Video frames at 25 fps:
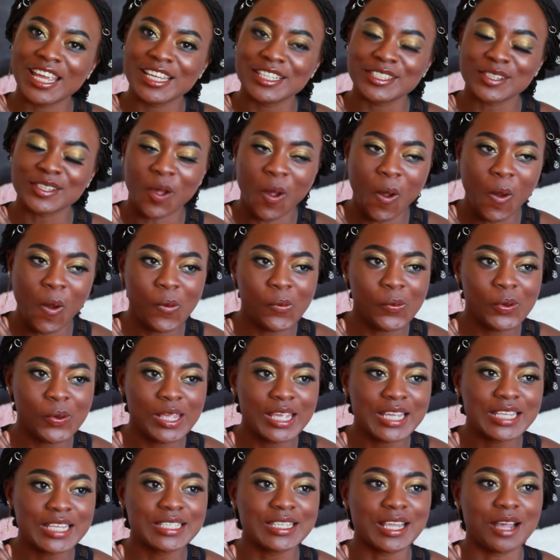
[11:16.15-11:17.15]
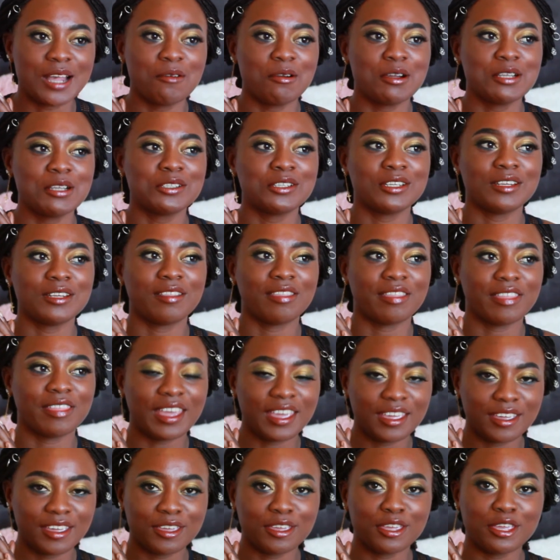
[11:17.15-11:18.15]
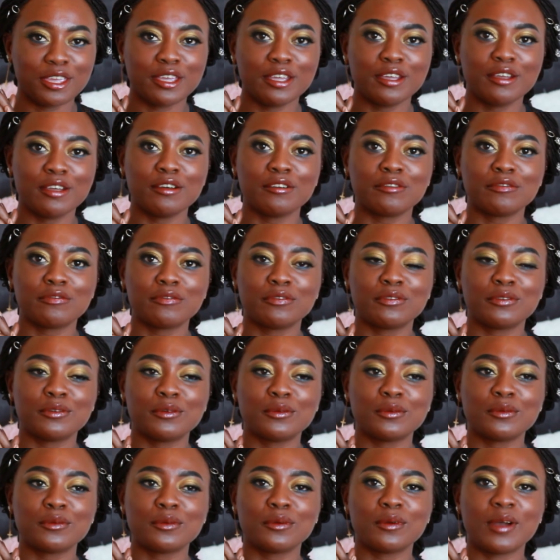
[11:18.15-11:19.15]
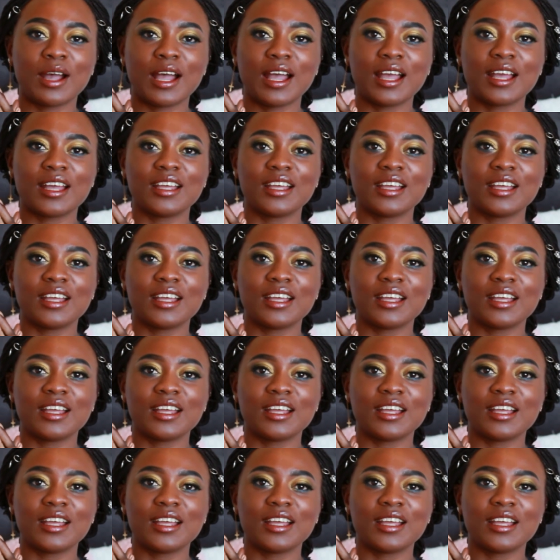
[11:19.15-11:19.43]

As always, I want to thank you for